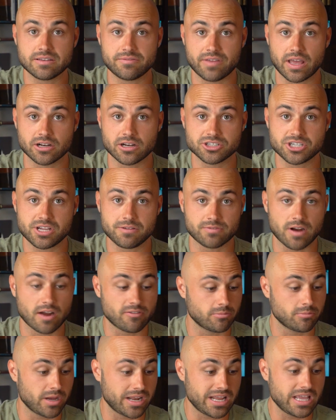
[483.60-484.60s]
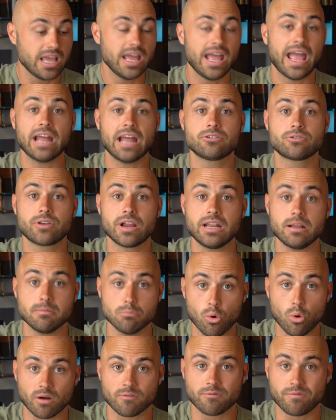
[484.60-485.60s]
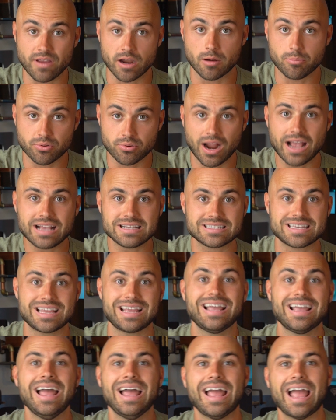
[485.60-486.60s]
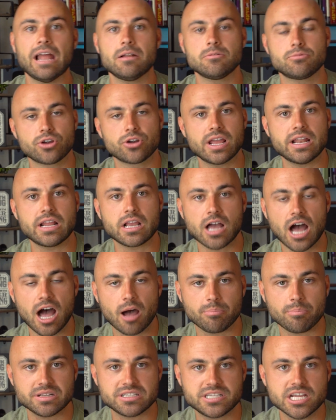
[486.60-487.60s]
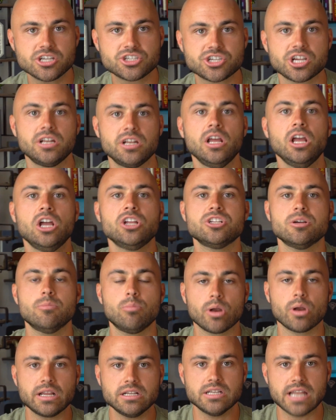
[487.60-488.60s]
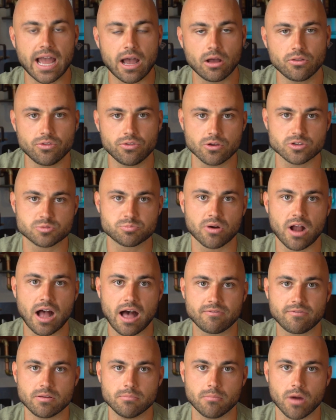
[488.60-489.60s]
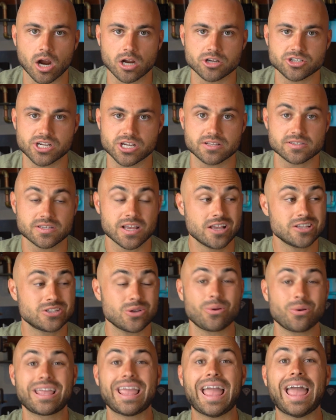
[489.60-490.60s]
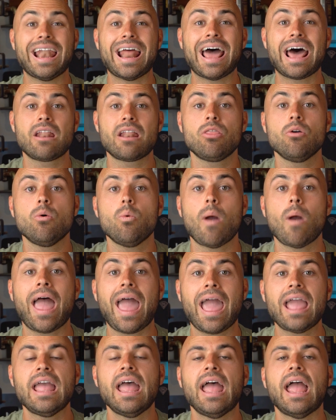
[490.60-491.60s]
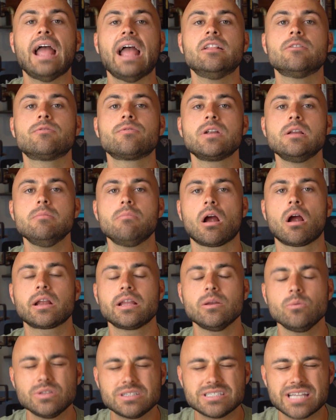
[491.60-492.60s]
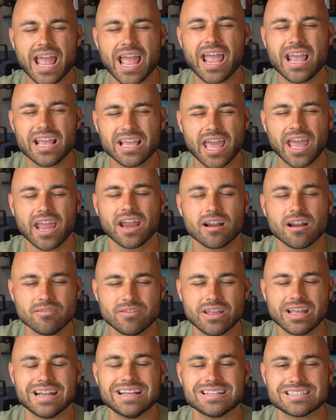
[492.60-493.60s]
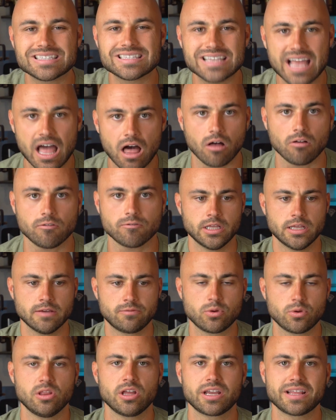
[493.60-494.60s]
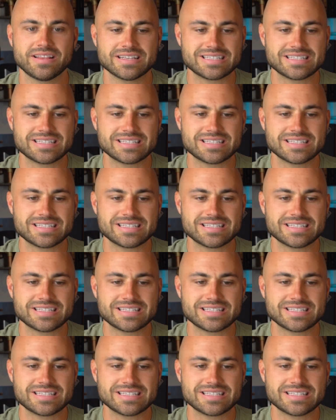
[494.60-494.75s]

of energy for everybody, and creating more fair pricing and creating competition to bring down those profit margins. So get out of the way and the free market will take care of it itself. If we look at